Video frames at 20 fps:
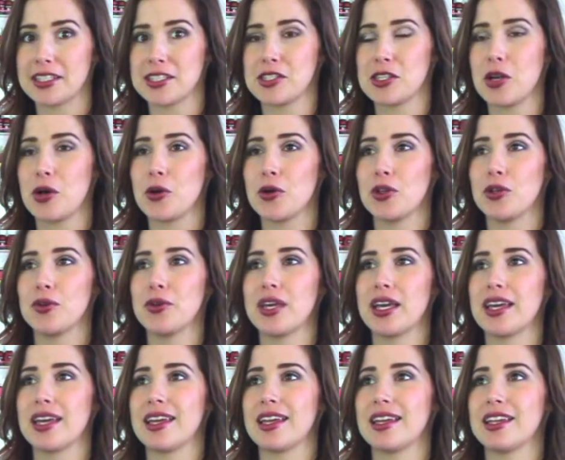So you
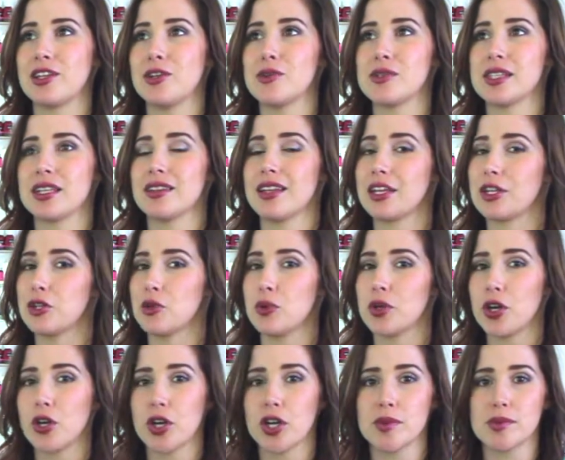can use it like you
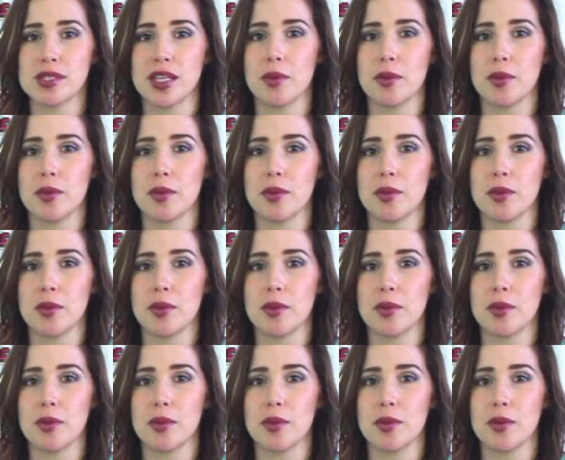would herbs.